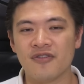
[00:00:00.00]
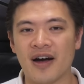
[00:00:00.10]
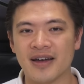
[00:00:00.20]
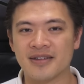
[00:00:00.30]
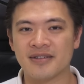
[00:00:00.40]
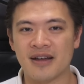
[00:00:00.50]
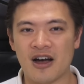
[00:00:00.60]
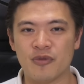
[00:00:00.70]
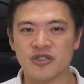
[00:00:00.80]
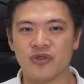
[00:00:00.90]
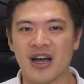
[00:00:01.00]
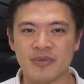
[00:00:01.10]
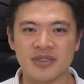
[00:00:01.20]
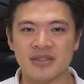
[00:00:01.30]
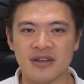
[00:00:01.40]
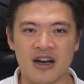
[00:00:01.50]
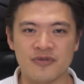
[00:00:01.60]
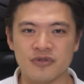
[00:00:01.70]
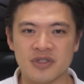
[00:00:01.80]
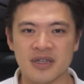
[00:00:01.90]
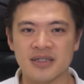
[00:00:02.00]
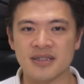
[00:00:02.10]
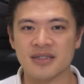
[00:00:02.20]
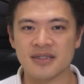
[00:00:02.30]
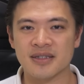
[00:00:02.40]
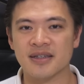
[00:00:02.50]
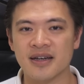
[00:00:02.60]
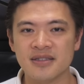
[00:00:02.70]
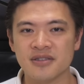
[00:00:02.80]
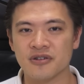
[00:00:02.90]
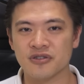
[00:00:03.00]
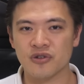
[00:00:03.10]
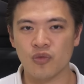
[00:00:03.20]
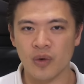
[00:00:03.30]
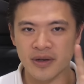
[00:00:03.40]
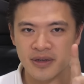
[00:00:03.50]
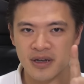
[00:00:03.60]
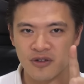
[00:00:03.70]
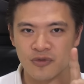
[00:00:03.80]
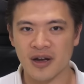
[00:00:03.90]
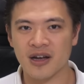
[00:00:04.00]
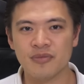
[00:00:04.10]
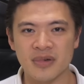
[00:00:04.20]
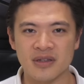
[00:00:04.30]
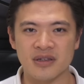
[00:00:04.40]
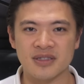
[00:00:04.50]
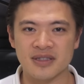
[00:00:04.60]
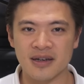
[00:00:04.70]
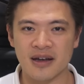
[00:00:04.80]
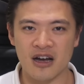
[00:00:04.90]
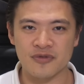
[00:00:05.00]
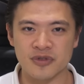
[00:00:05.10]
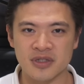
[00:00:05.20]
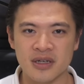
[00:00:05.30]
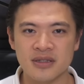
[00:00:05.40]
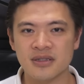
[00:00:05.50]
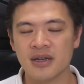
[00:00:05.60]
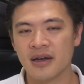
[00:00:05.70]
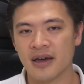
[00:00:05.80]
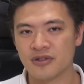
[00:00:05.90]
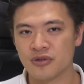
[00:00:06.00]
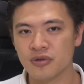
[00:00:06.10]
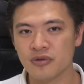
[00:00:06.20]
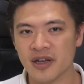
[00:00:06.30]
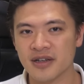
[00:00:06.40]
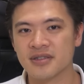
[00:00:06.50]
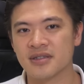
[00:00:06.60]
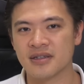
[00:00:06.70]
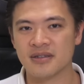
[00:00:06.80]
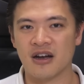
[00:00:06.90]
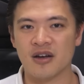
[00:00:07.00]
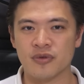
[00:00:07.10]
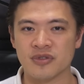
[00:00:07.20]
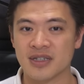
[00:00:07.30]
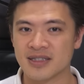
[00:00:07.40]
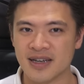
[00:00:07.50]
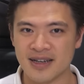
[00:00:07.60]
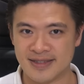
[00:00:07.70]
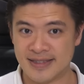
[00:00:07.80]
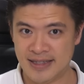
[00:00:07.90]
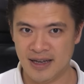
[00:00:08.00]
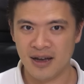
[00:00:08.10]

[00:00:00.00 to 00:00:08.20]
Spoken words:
find how much RAM is in the iPhone 6 and the 6S. There's only 1 gig of RAM in the iPhone 6 and 2 gigs in the iPhone 6S.